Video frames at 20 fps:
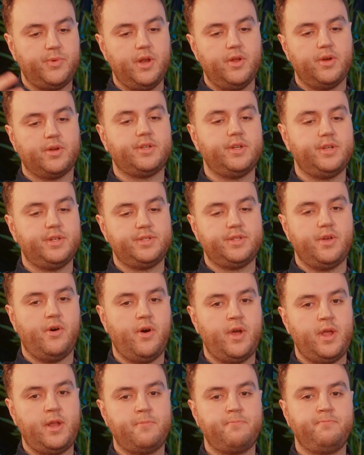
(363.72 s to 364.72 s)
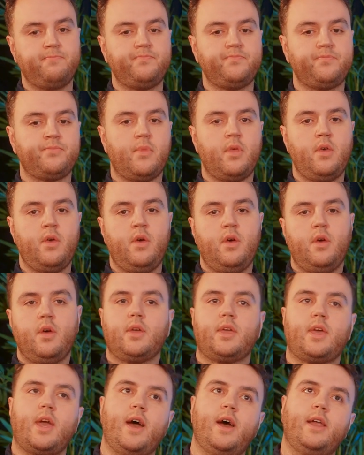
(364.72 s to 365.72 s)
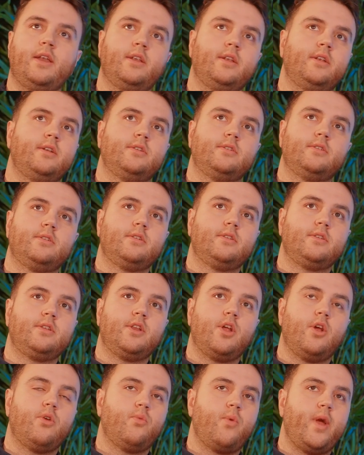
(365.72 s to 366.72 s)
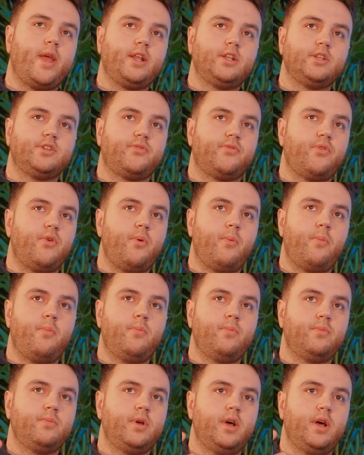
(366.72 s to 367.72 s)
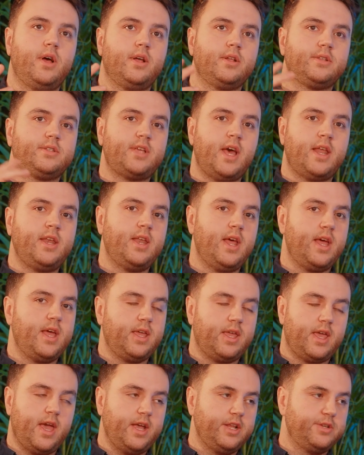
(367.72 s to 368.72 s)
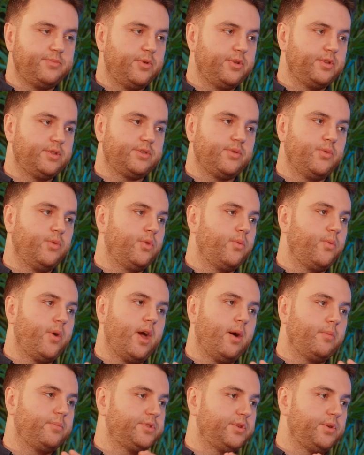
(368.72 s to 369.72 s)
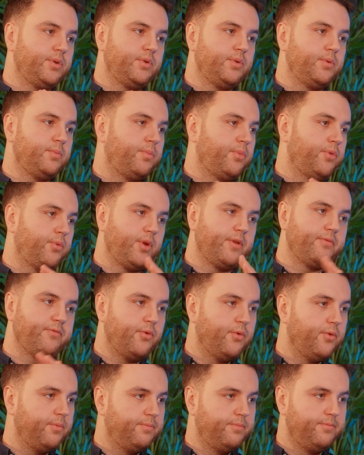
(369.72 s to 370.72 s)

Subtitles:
we look to design can, range from 10-day engagements all the way up to 3, 4,